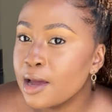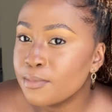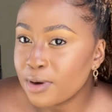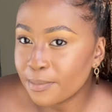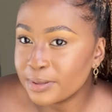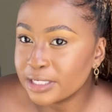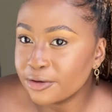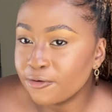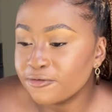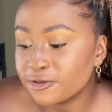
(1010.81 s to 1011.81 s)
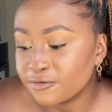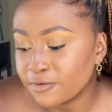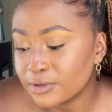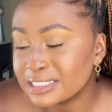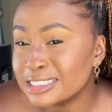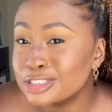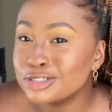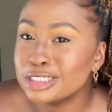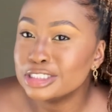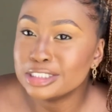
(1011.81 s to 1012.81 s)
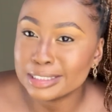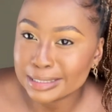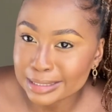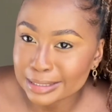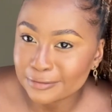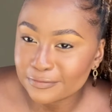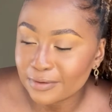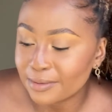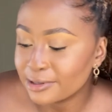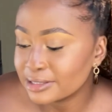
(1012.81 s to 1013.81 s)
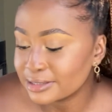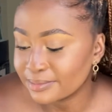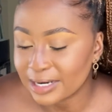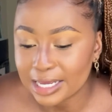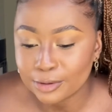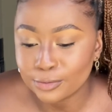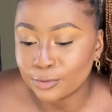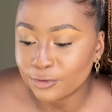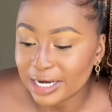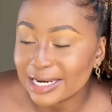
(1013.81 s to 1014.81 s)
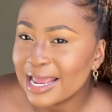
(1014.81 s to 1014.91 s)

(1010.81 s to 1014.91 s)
properly over the phone since you need to leave. Oh, I'm like, cool, great.